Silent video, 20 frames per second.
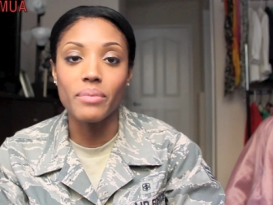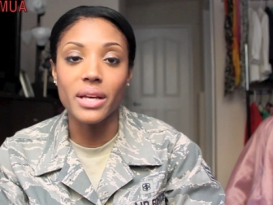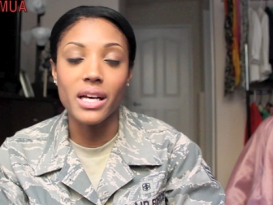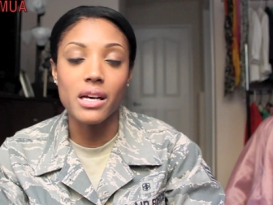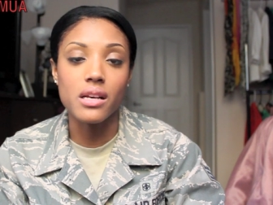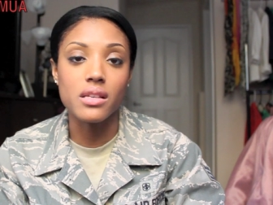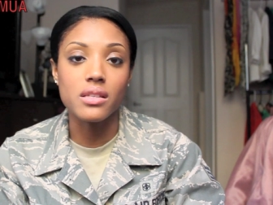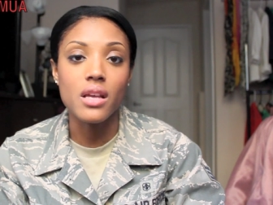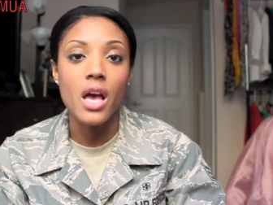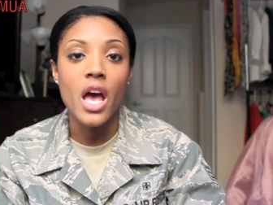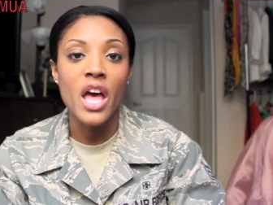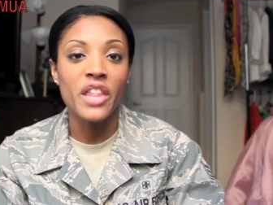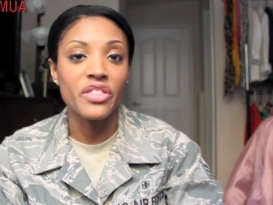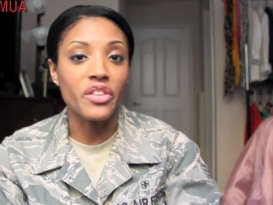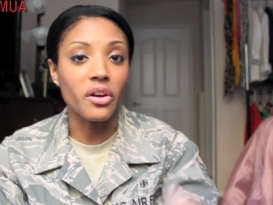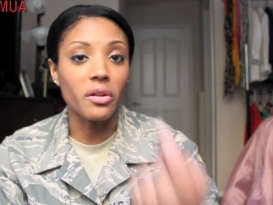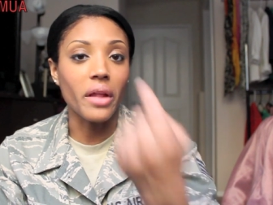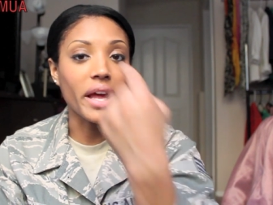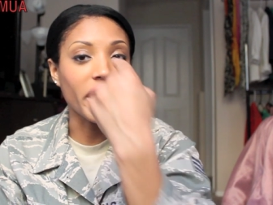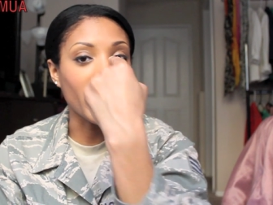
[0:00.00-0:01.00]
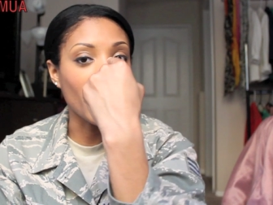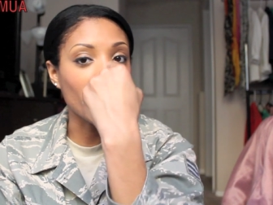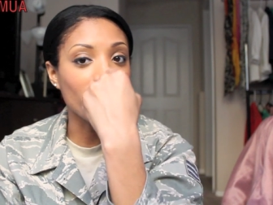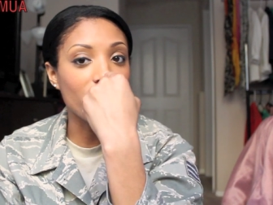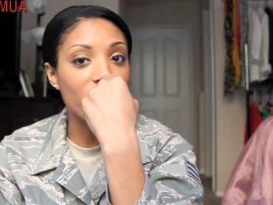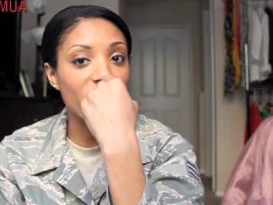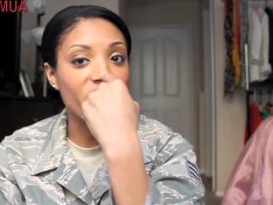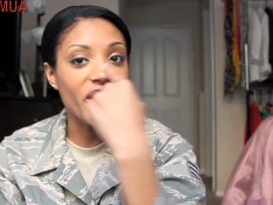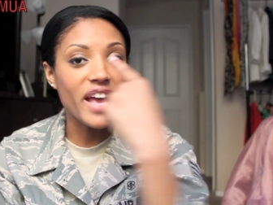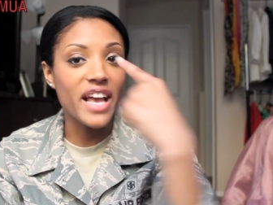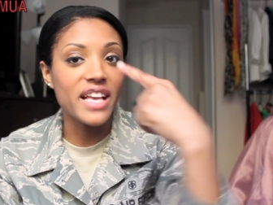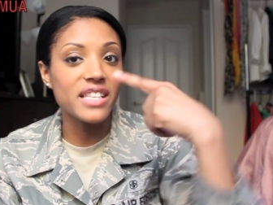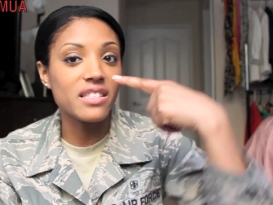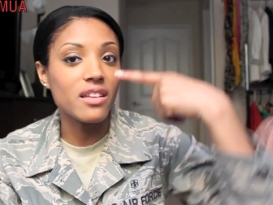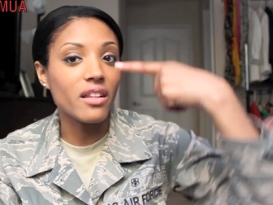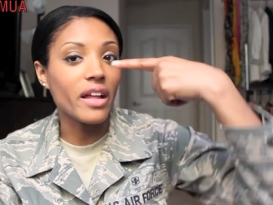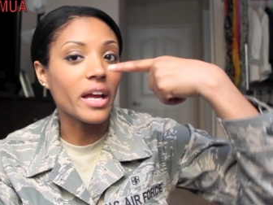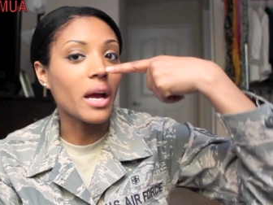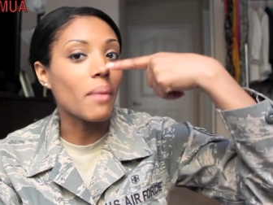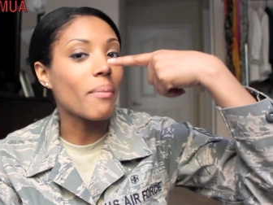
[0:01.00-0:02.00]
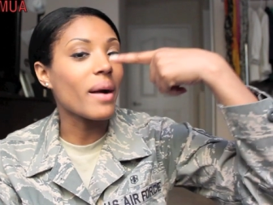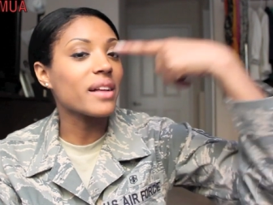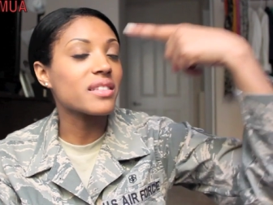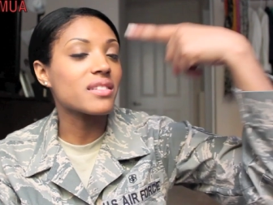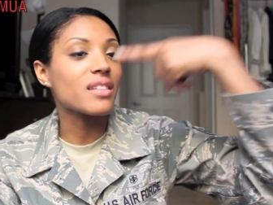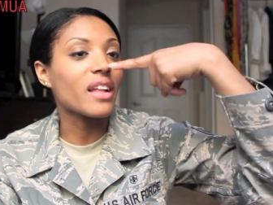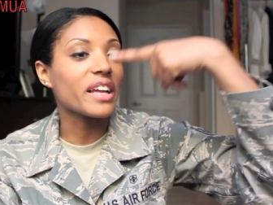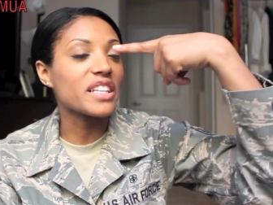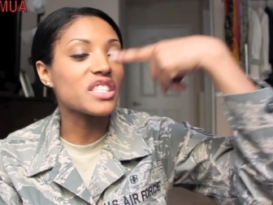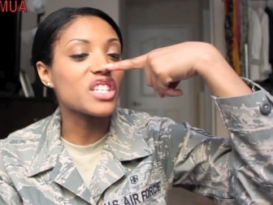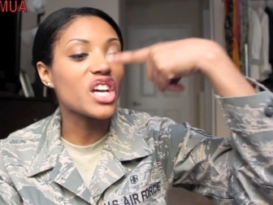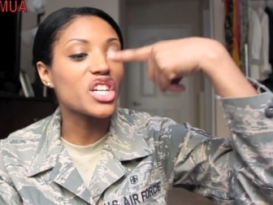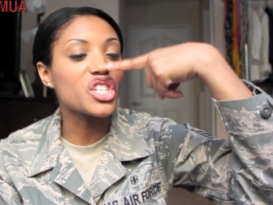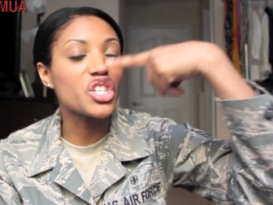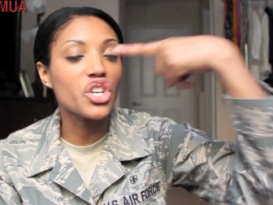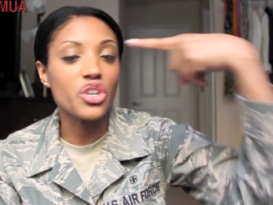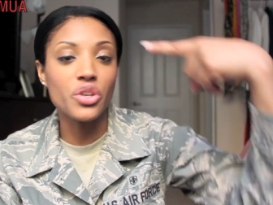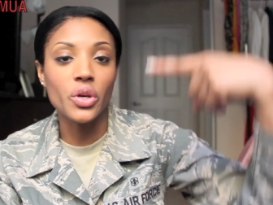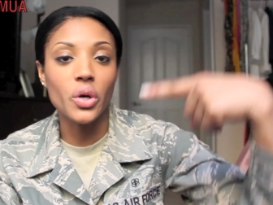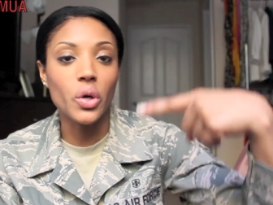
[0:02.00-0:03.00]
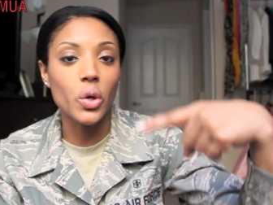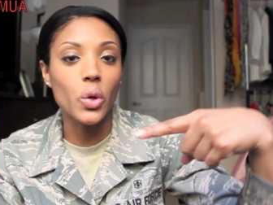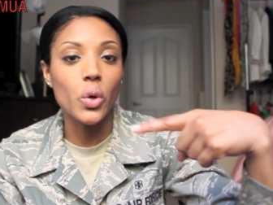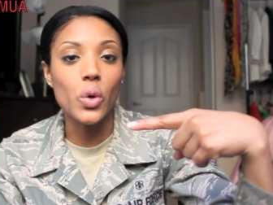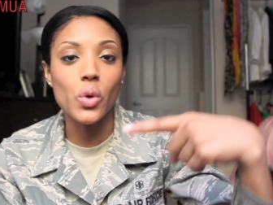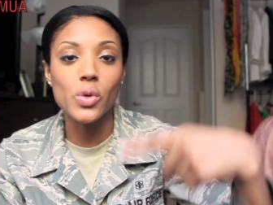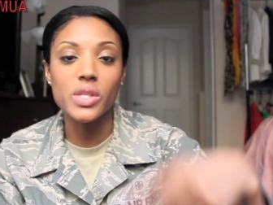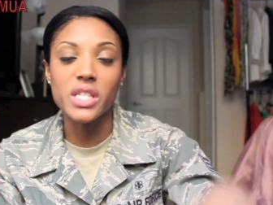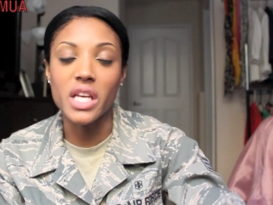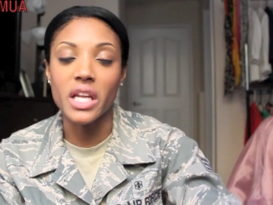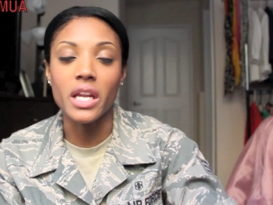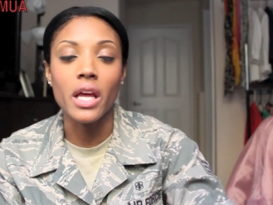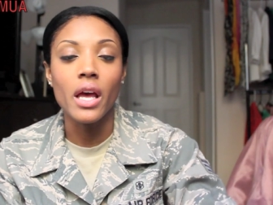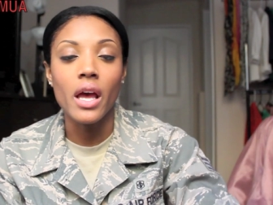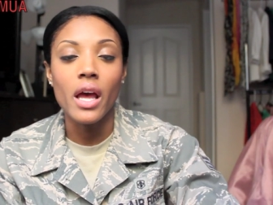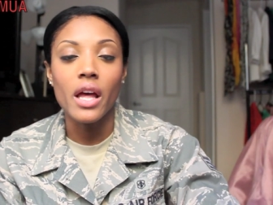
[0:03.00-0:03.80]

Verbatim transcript: because they're like in your face, they're like about to like touch your nose, and